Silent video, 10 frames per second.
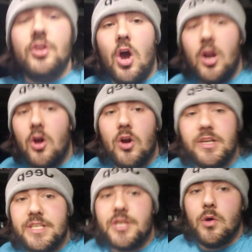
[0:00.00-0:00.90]
not hard
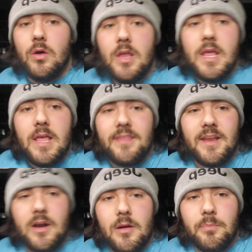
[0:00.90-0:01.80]
to do.
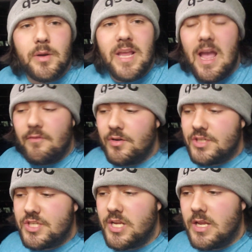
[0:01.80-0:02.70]
They're pretty
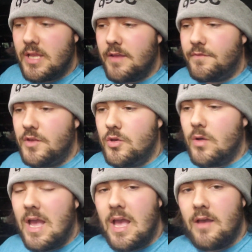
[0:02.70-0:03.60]
average. If you
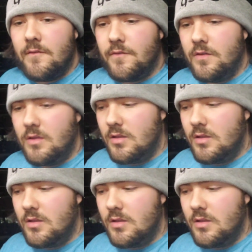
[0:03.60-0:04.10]
have,